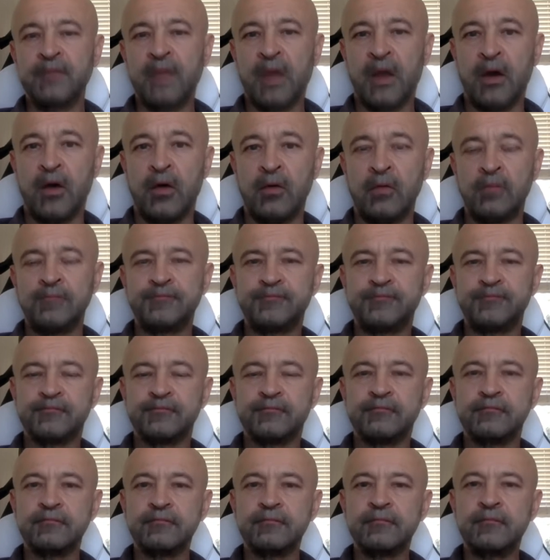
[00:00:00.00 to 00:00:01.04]
now,
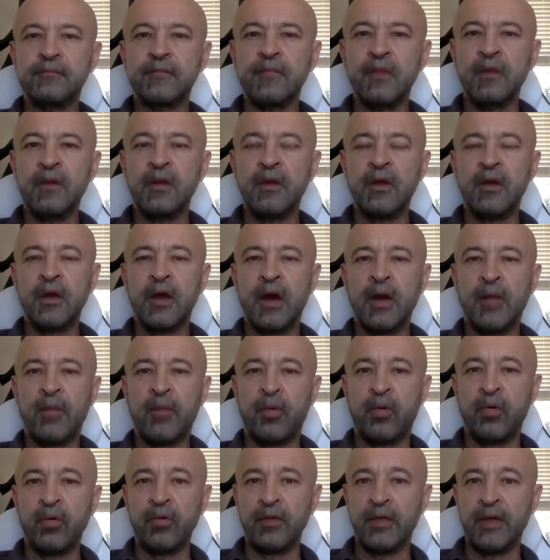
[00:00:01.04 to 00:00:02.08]
uh,
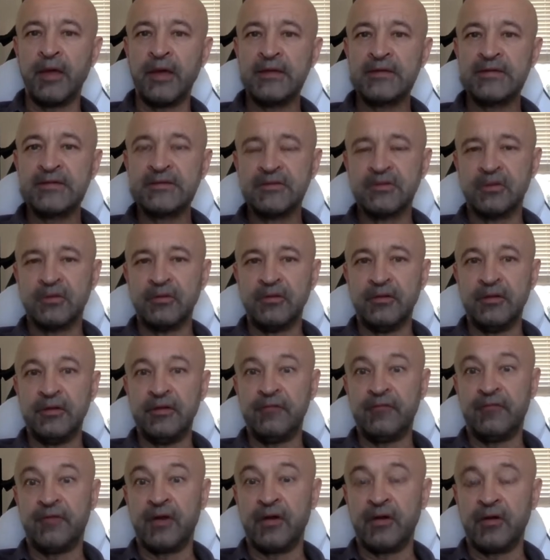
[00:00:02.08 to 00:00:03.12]
upon acting on the
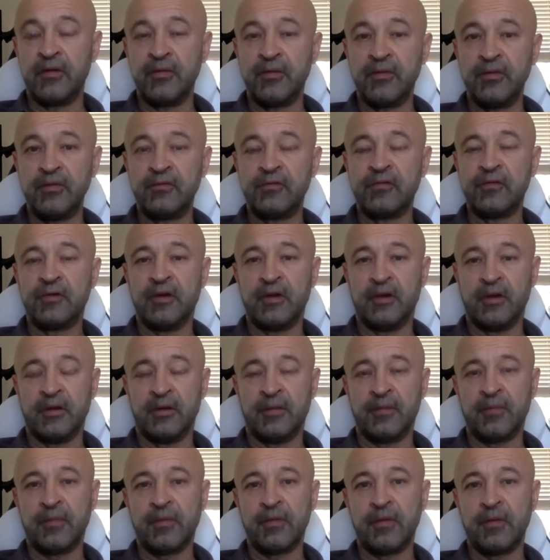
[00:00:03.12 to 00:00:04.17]
environment, uh,
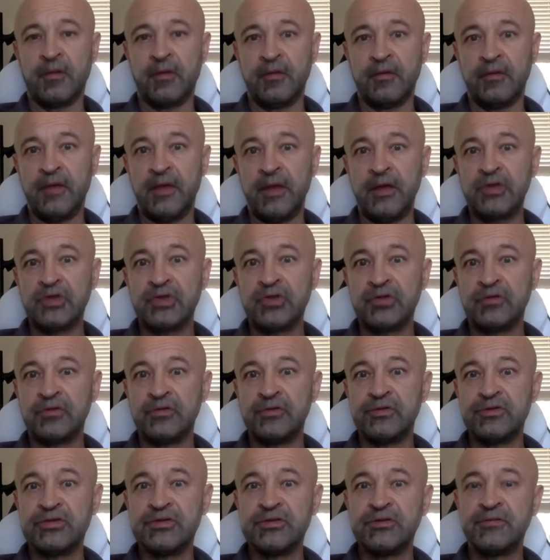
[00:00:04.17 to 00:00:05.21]
uh, the agent
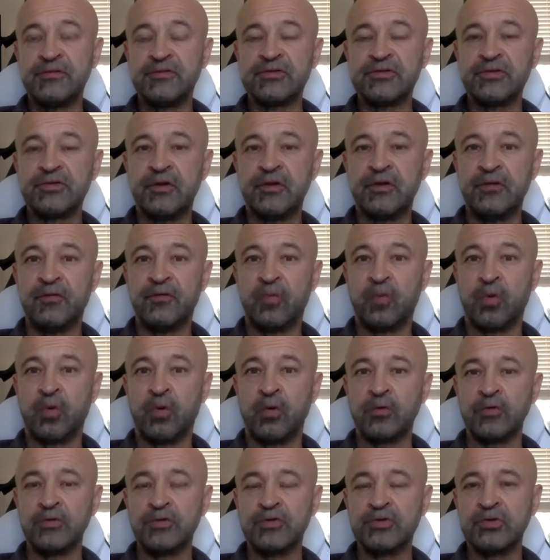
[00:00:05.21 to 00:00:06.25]
receives
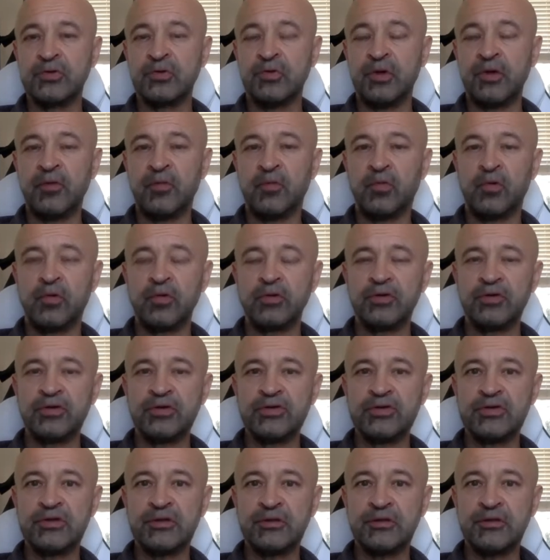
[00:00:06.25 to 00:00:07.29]
reward. So reward
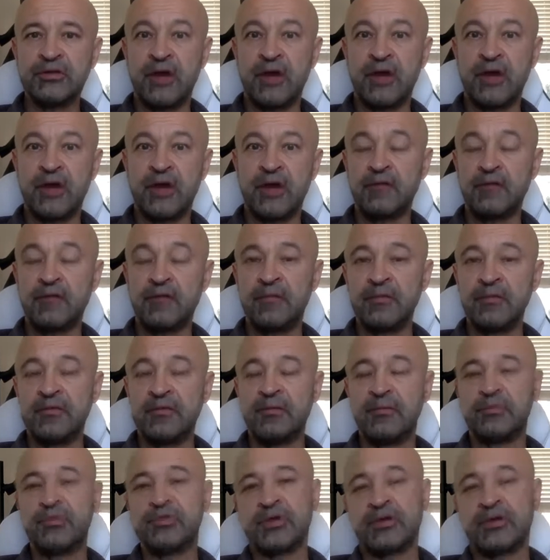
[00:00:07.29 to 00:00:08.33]
is the ultimate
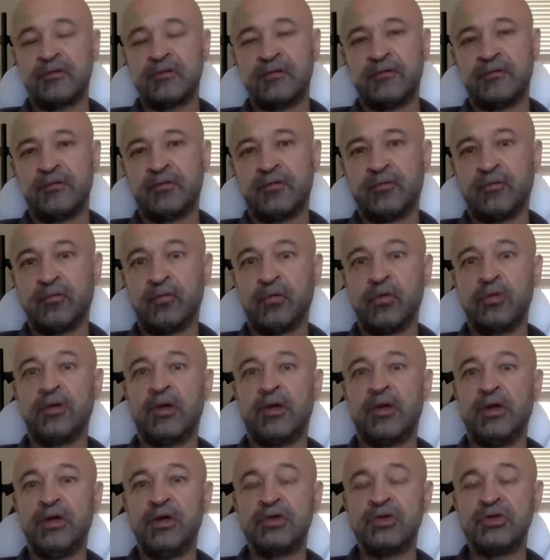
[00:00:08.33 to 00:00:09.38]
objective of what
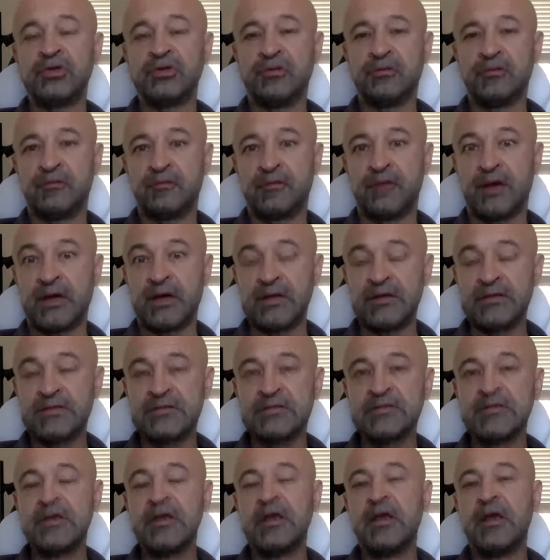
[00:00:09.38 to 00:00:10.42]
agent
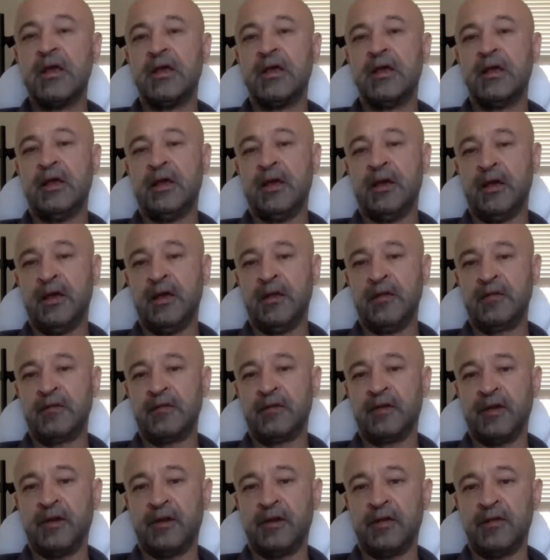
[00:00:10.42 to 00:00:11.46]
does. And
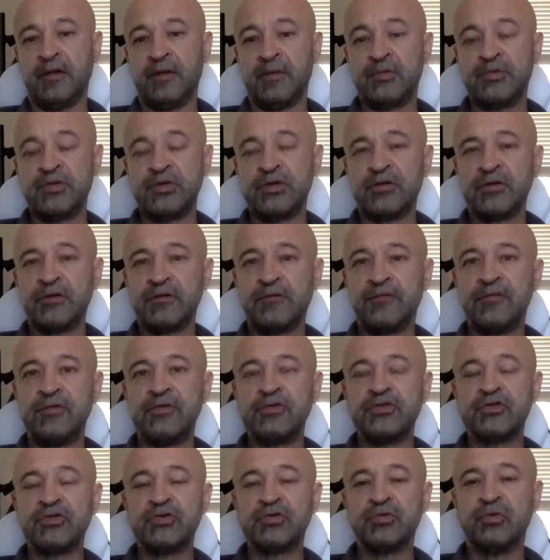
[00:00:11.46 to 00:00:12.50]
uh, the objective
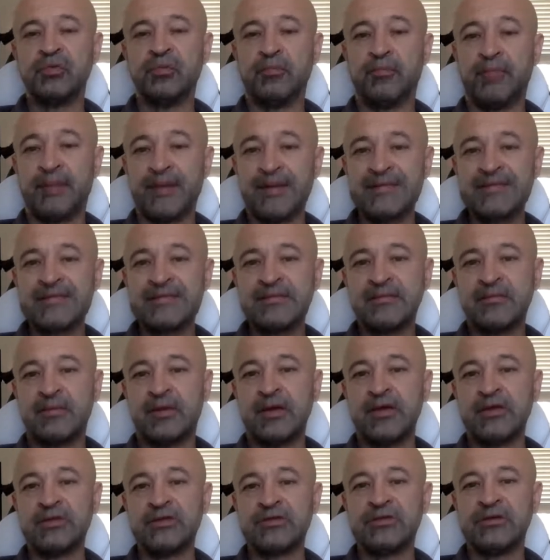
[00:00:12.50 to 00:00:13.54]
is to
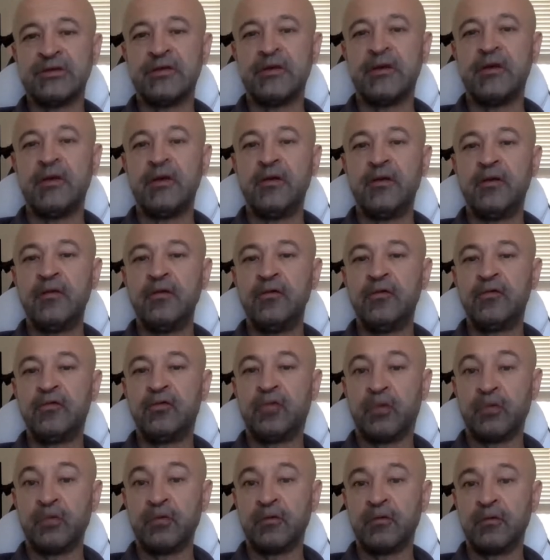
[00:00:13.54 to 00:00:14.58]
maximize the
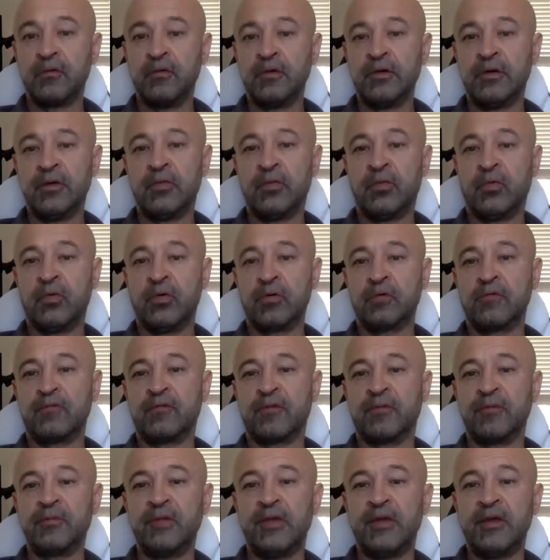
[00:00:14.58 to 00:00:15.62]
total reward
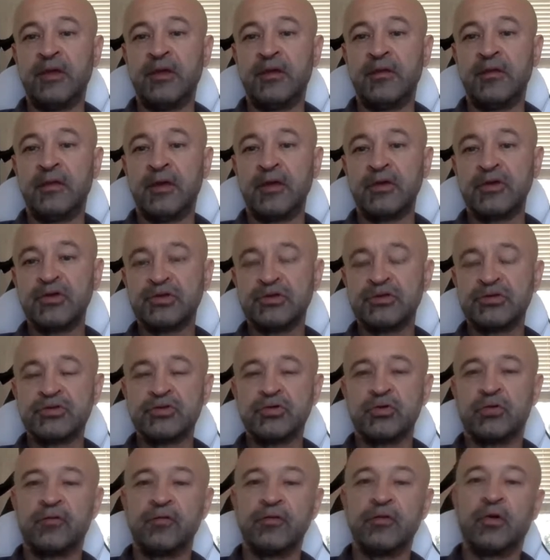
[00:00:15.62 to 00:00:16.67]
from taking
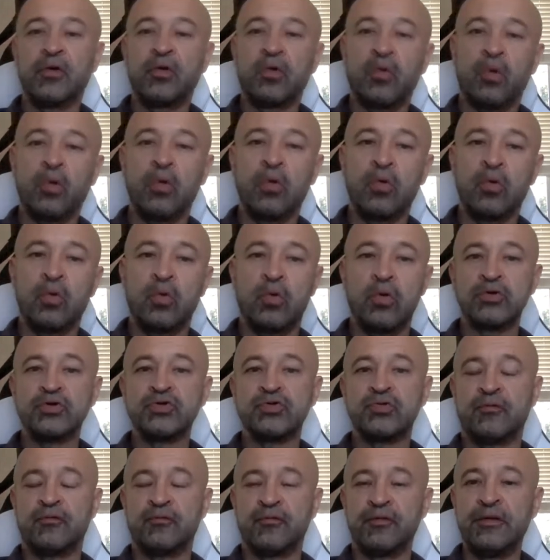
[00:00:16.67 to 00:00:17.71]
actions over the whole
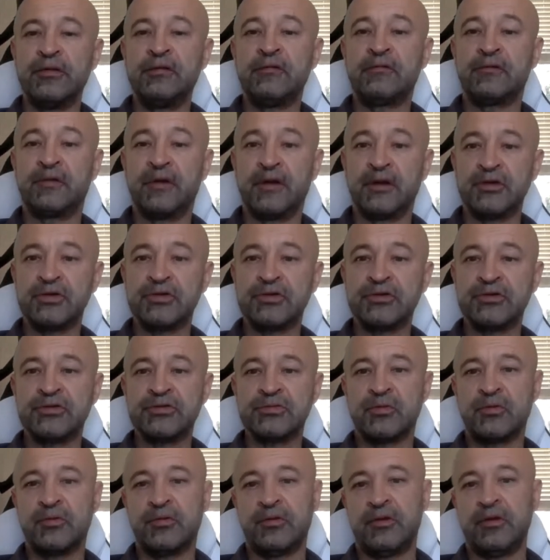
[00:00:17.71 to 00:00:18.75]
course of
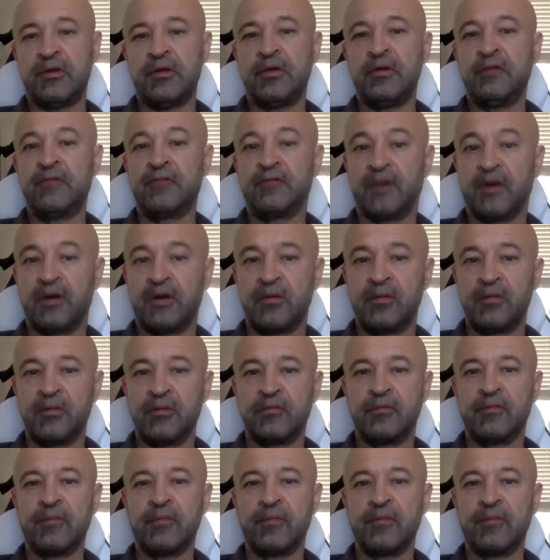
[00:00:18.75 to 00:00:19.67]
interactions with the environment.